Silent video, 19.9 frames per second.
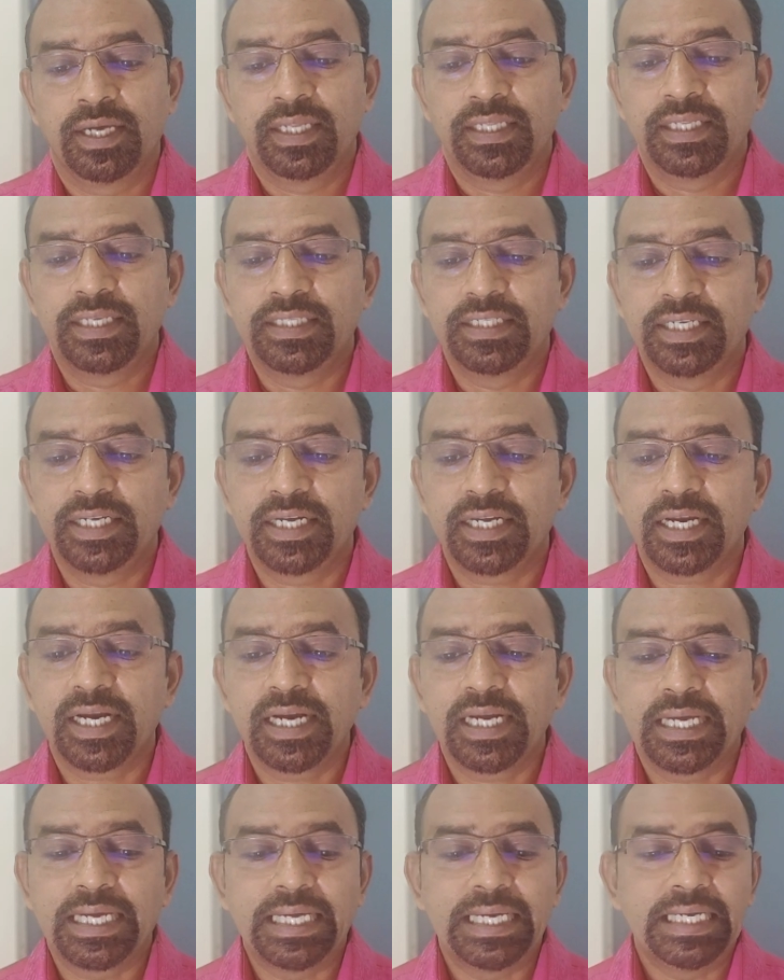The
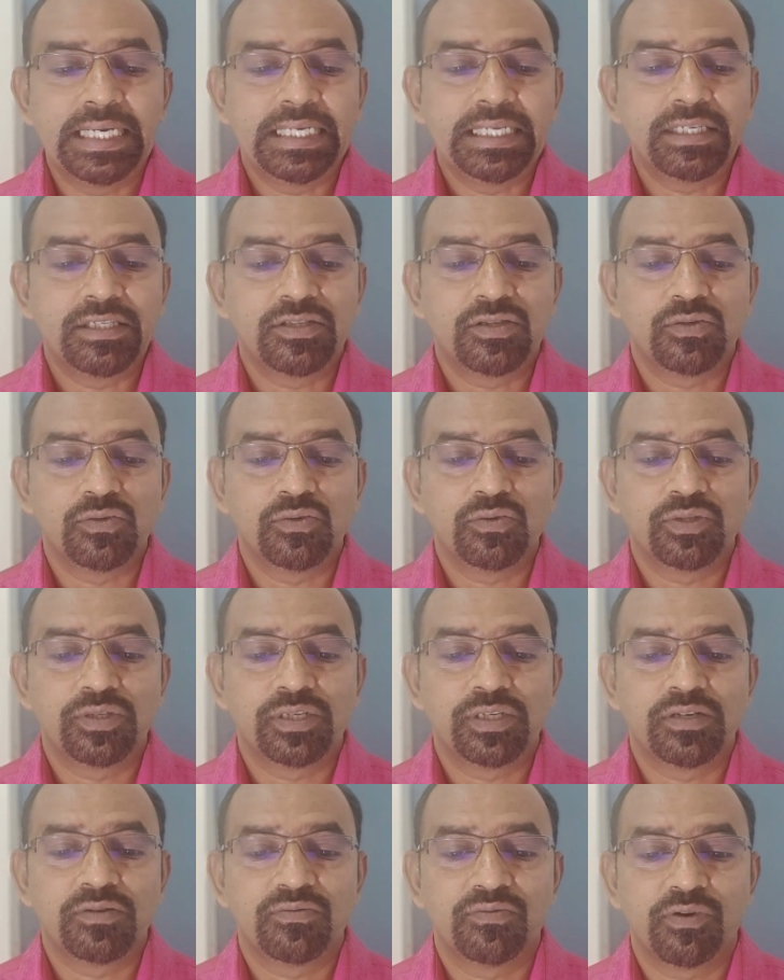general greetings used
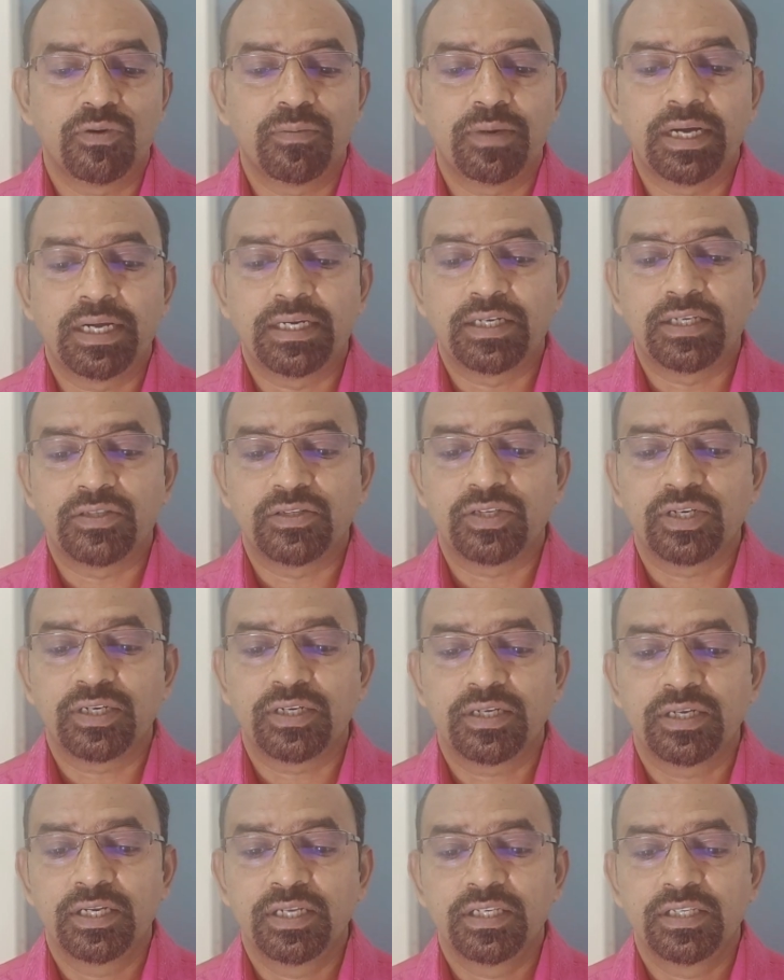in formal letters
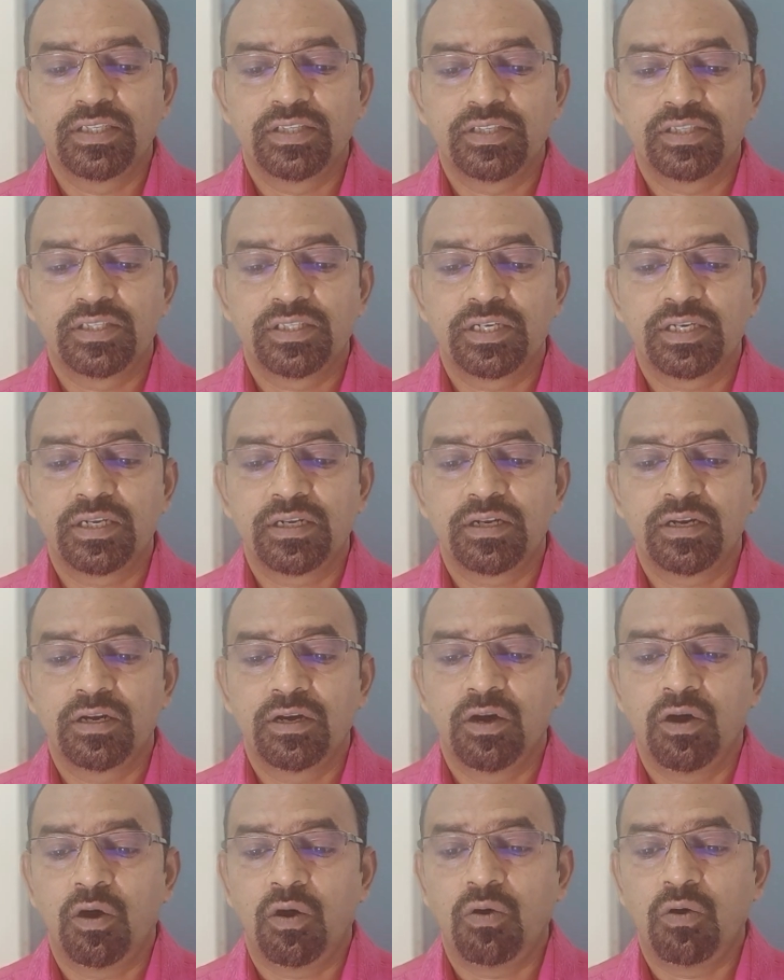are sir
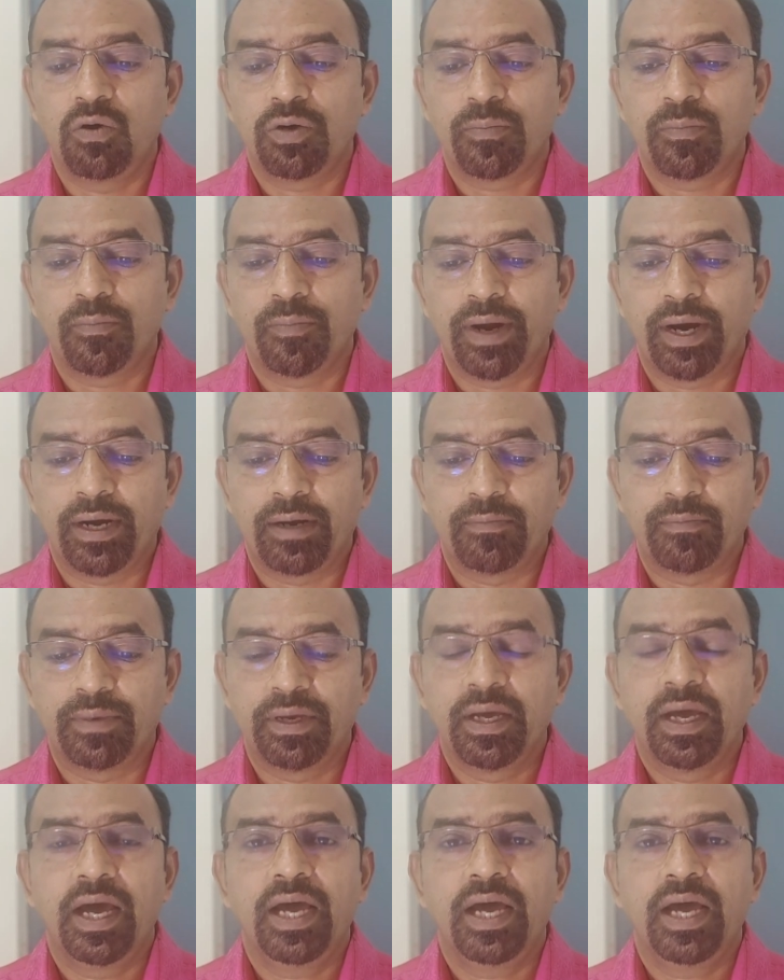or madam.